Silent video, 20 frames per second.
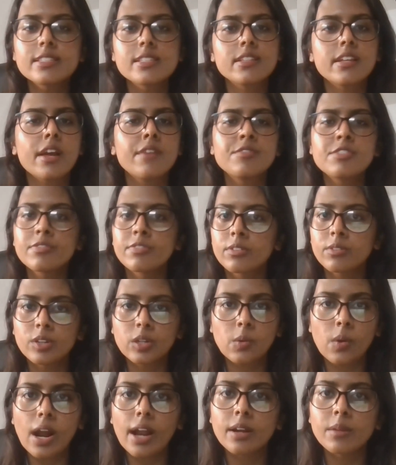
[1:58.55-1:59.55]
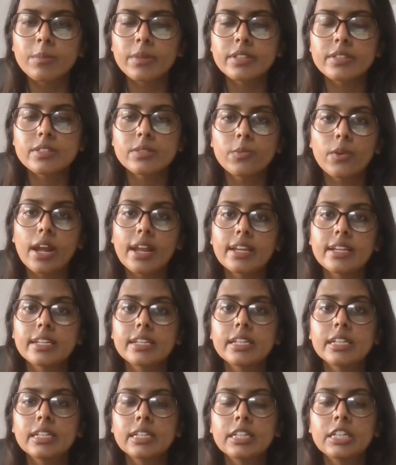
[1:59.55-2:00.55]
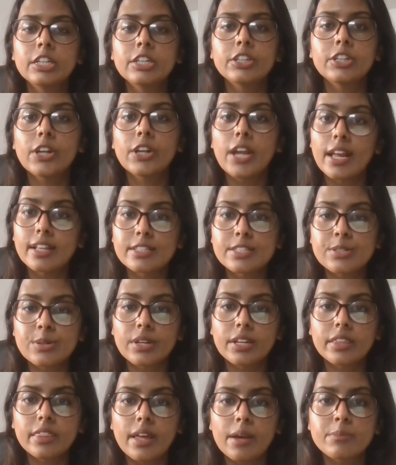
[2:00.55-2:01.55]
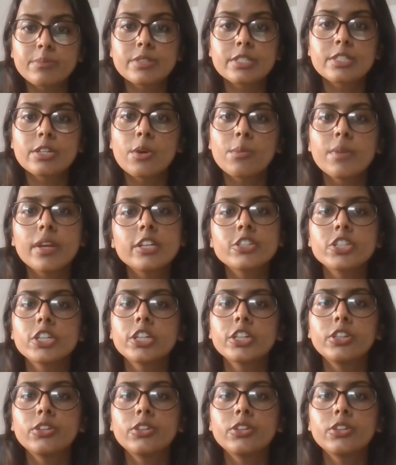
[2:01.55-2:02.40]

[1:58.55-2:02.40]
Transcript: and they have different requirements when you're answering them. So make sure